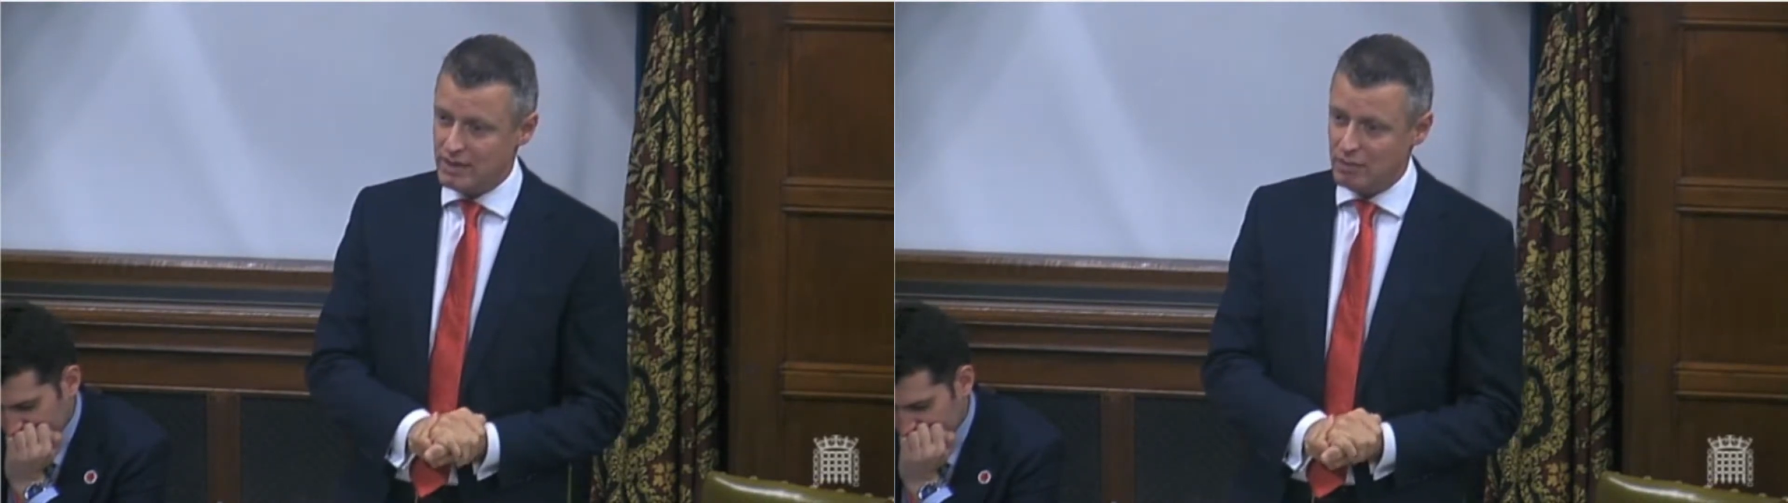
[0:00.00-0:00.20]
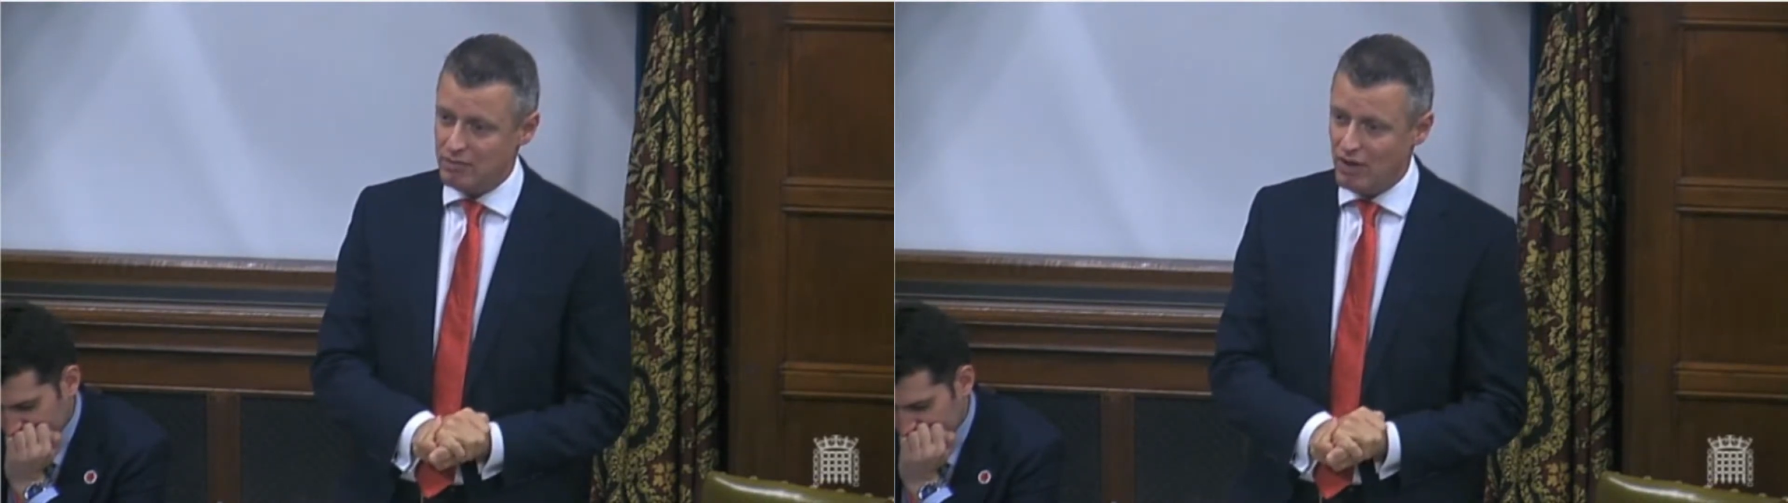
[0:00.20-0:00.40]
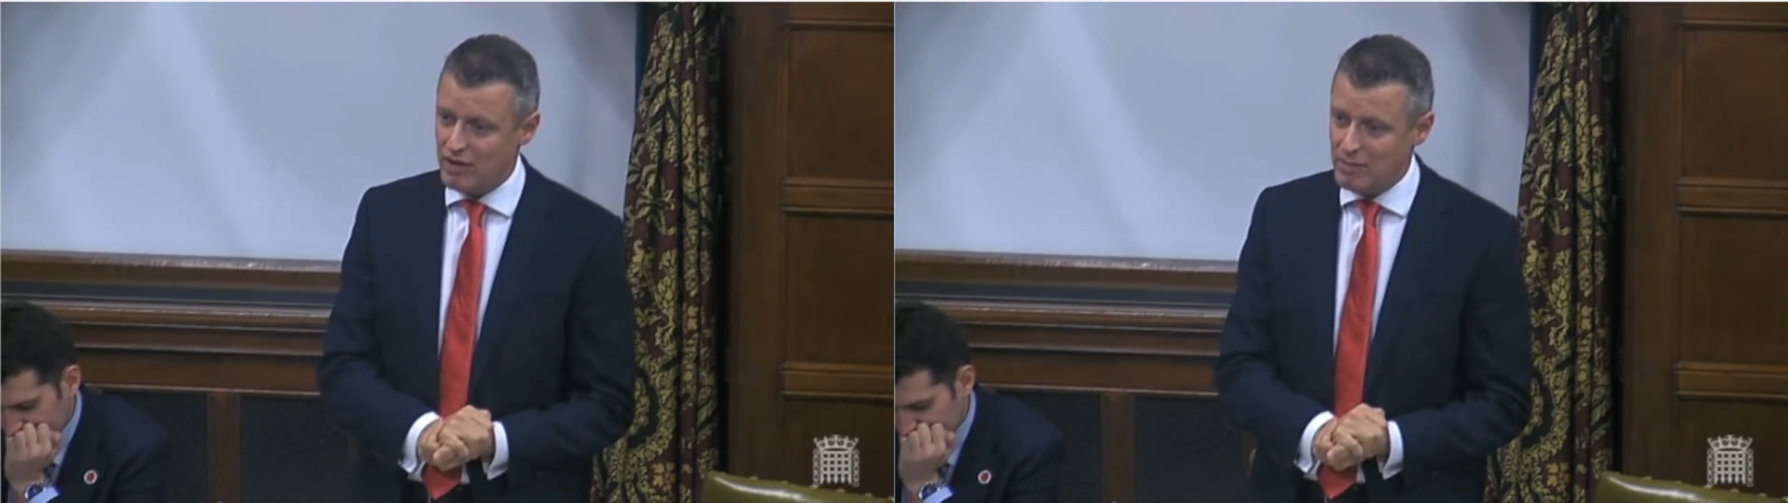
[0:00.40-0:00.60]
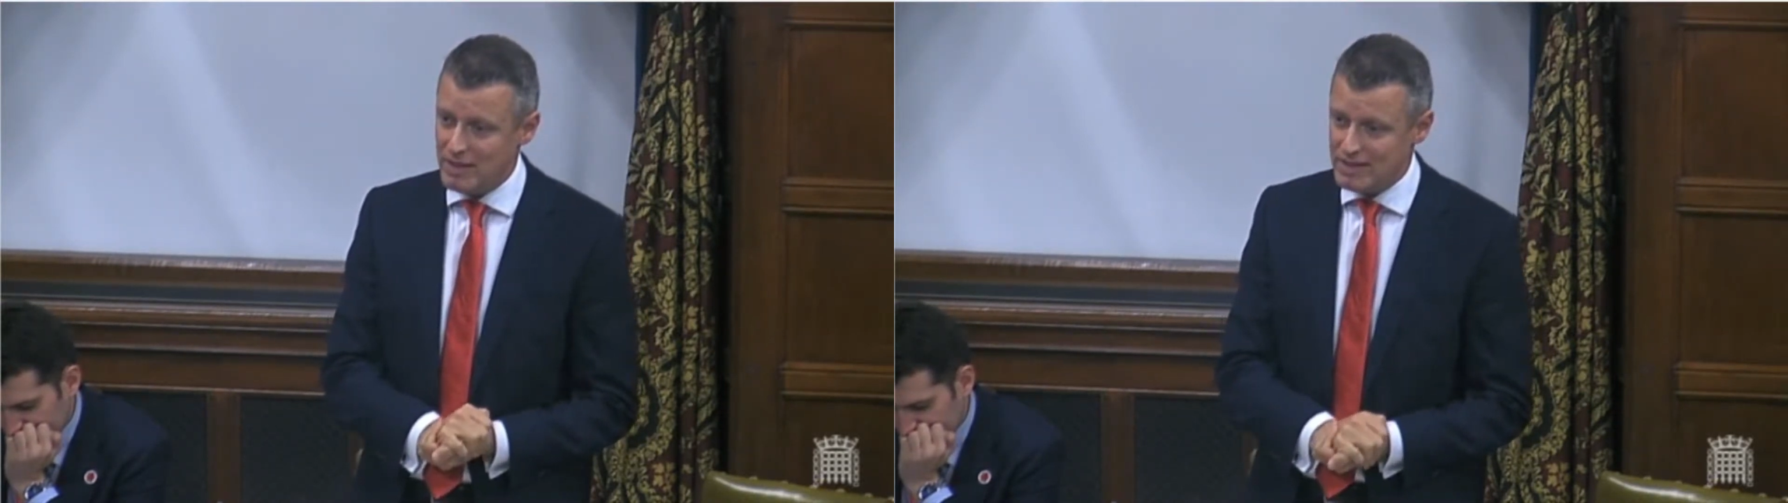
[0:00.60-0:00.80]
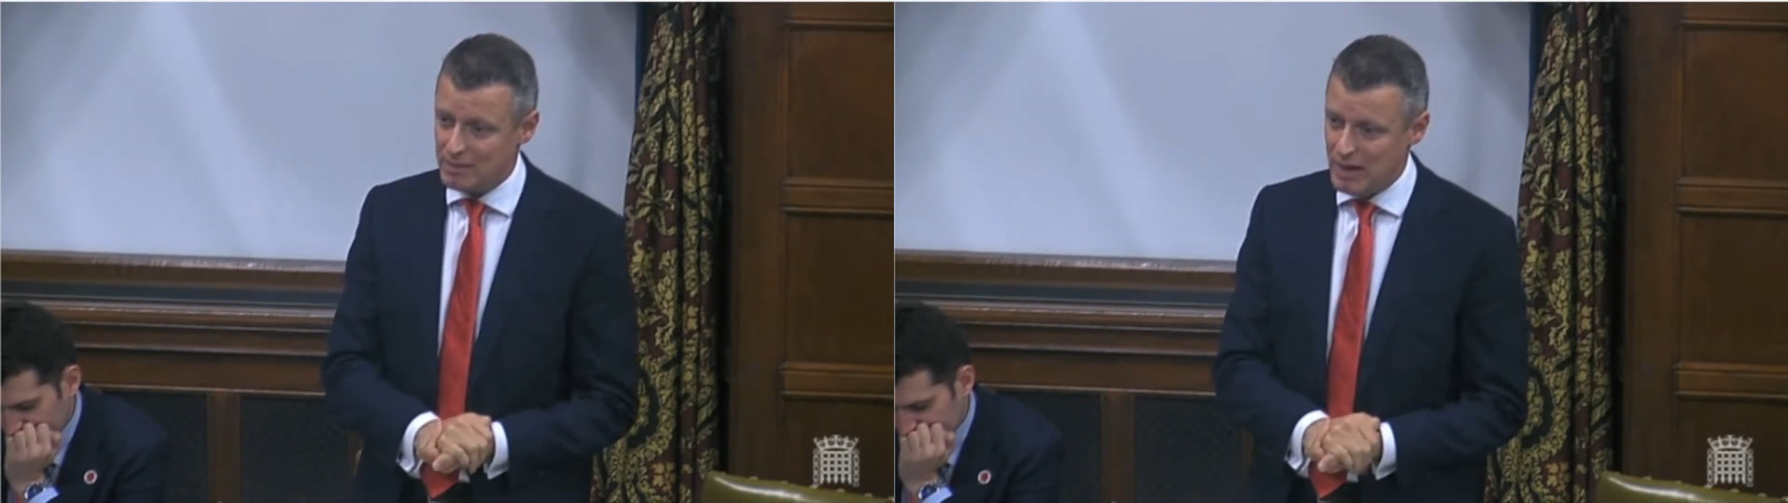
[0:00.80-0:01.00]
And I would invite the
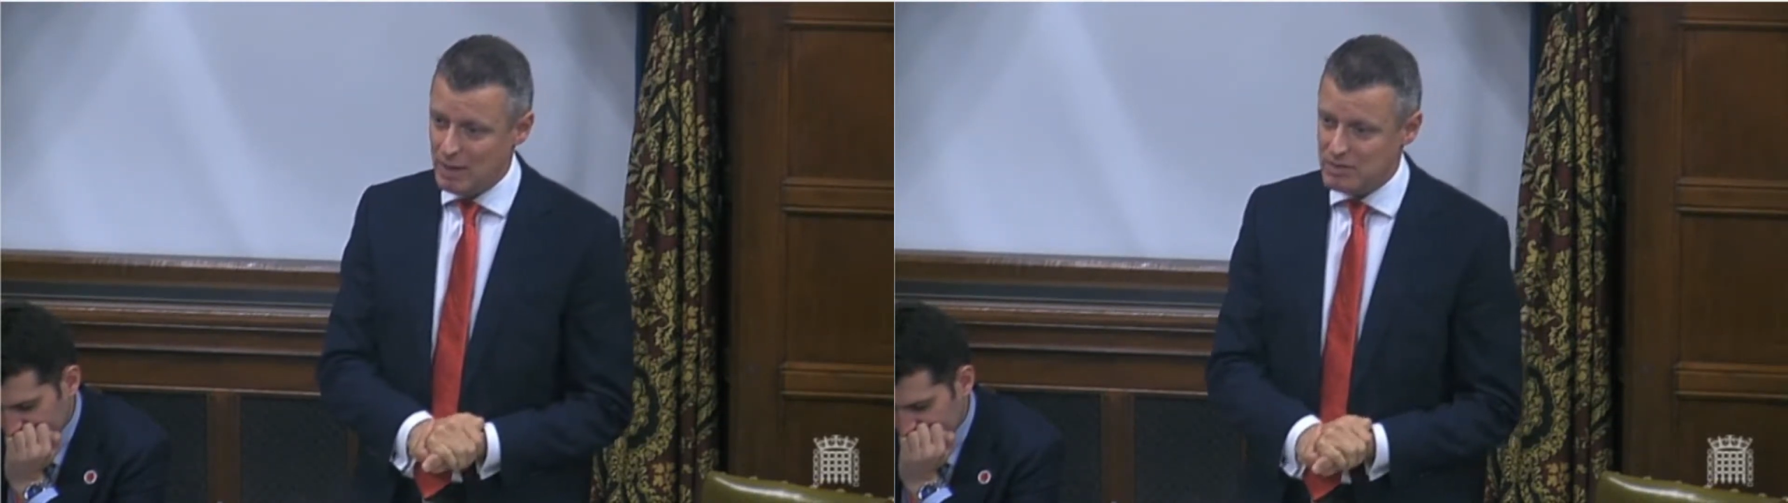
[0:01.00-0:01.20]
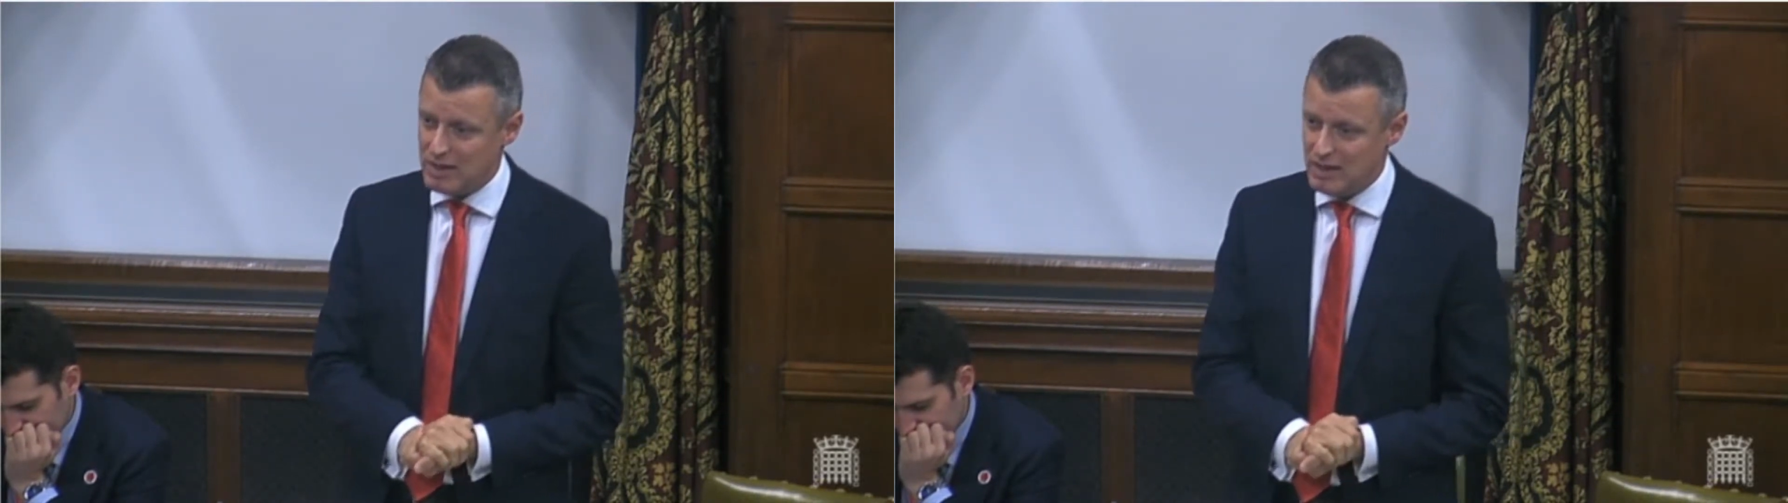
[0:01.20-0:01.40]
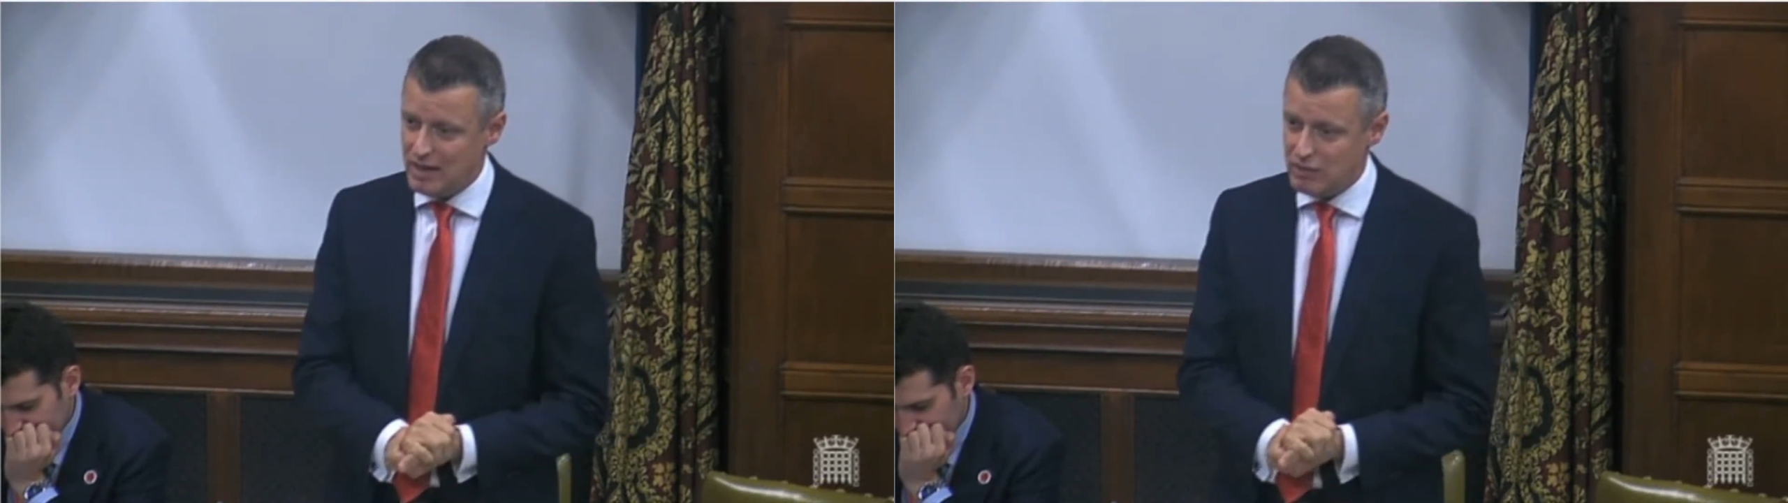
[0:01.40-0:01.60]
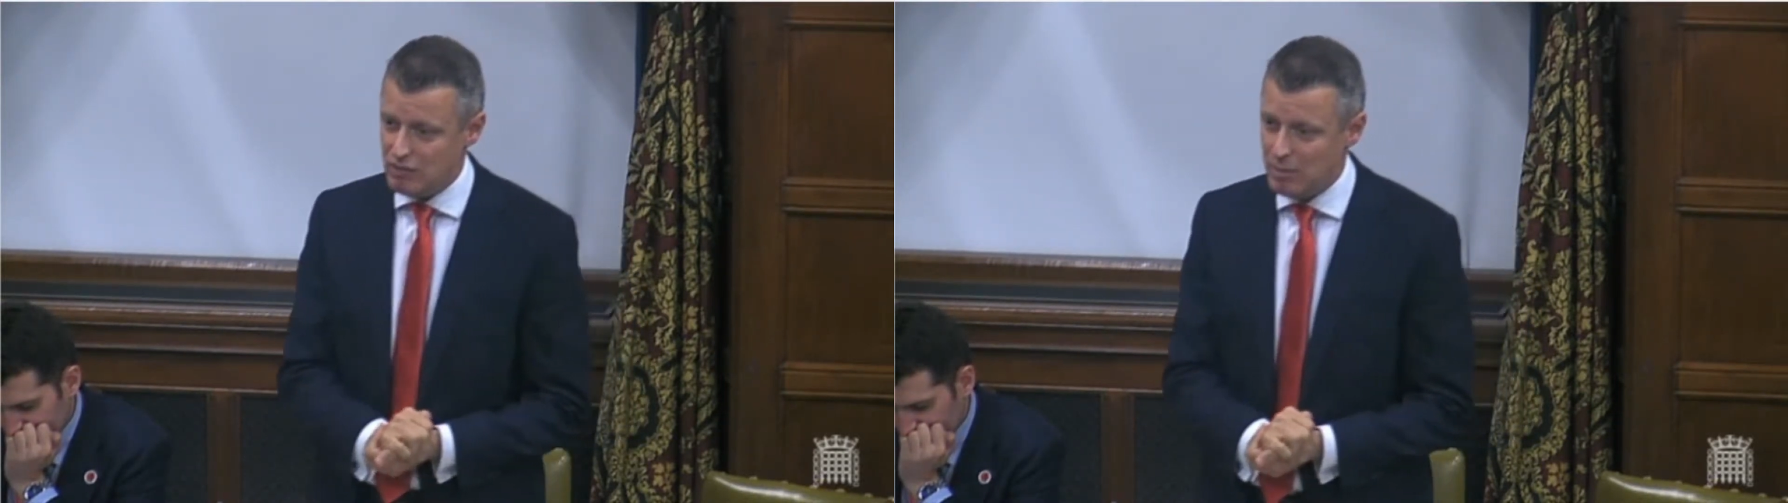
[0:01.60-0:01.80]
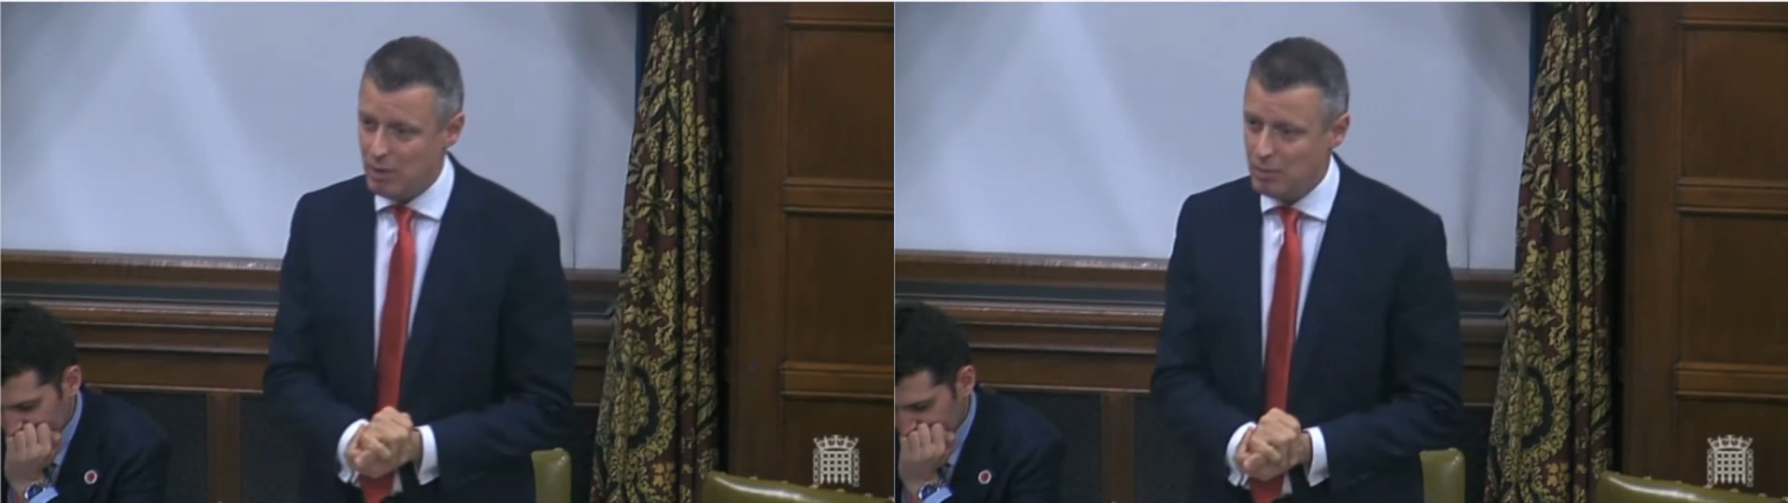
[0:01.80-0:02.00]
Minister, perhaps in his
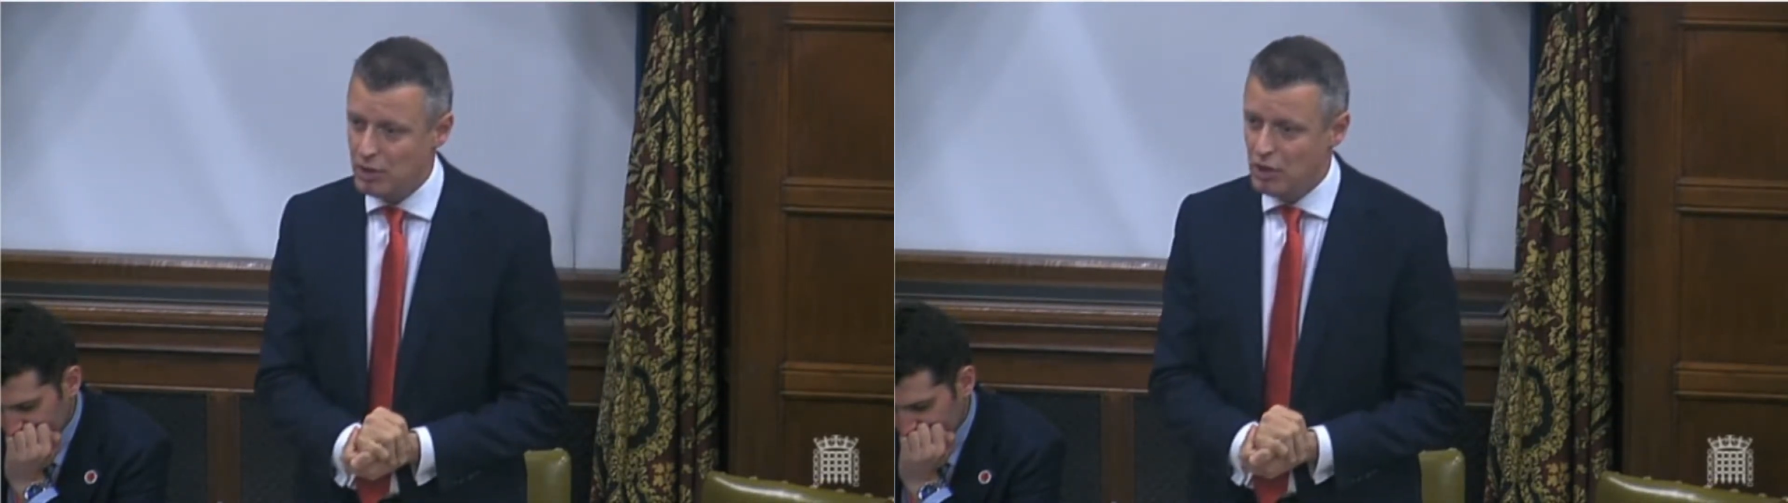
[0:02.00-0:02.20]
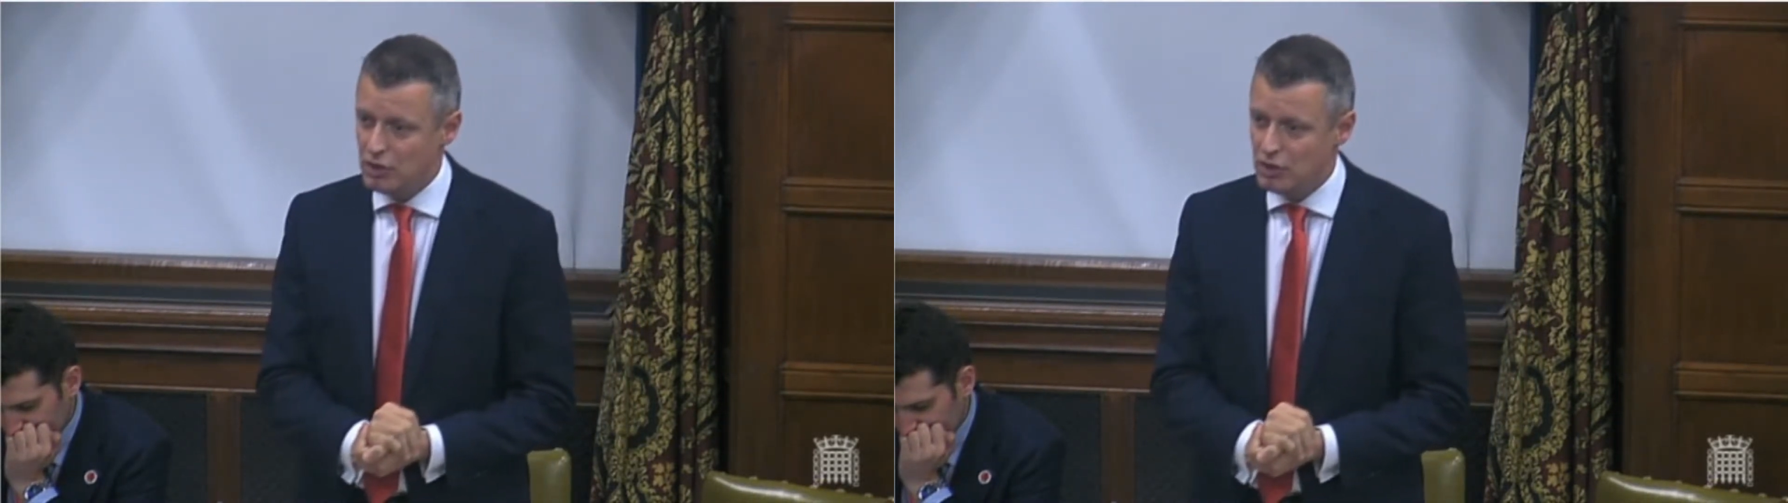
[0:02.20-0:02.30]
wrap-up,